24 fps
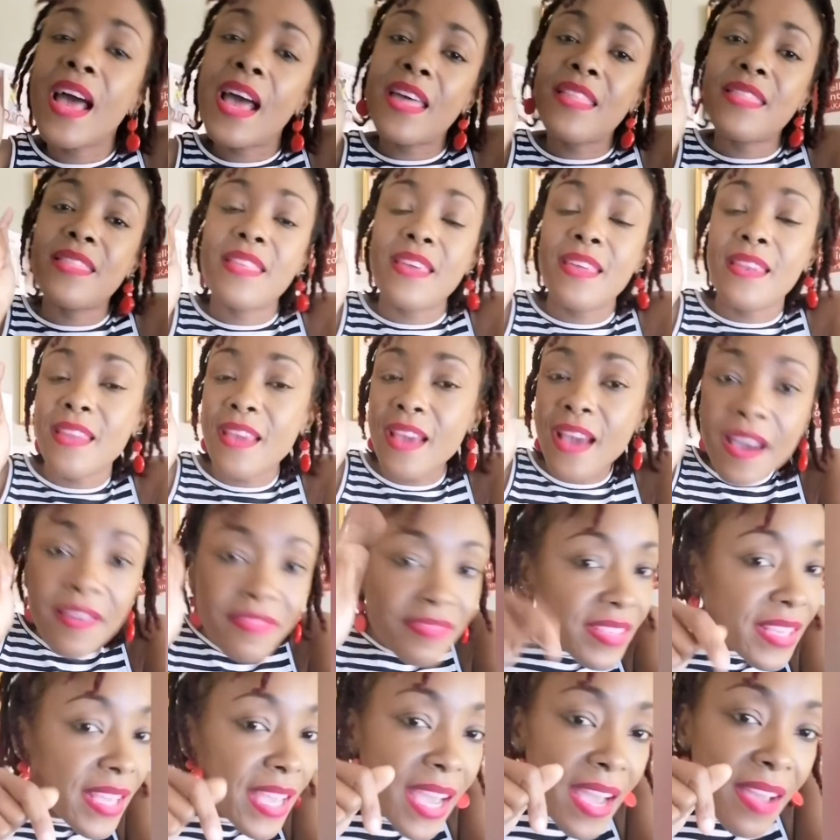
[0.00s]
and then
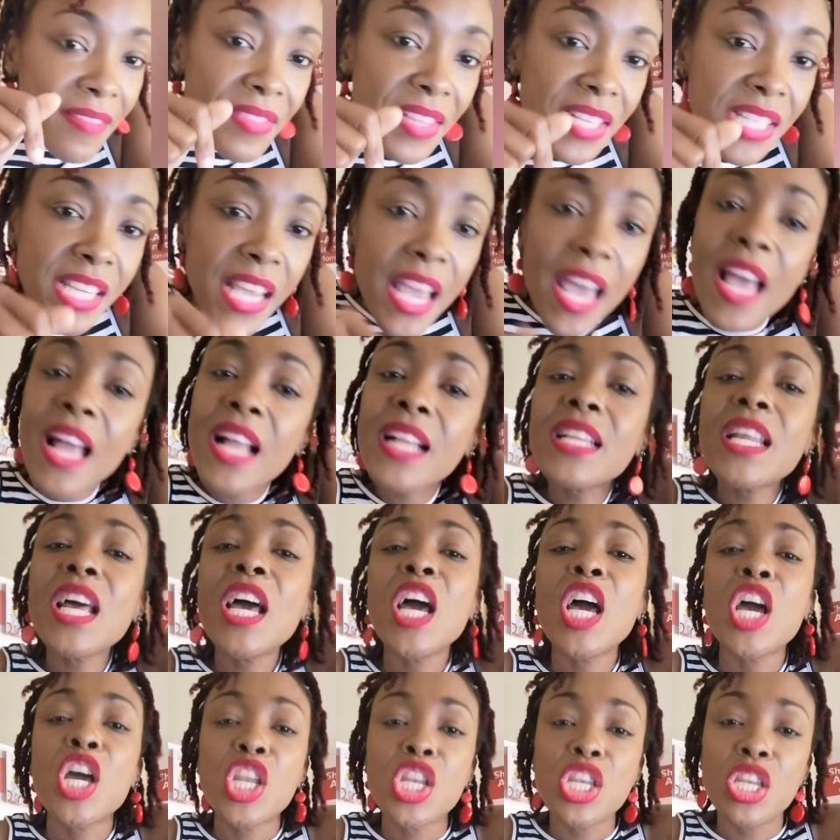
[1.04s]
after you have the
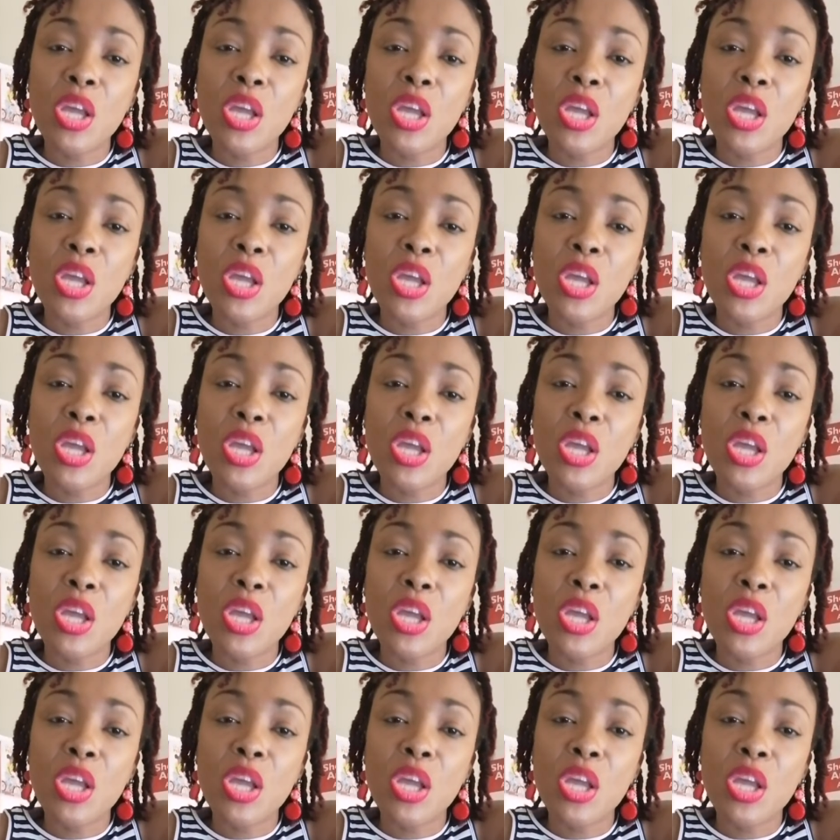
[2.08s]
child,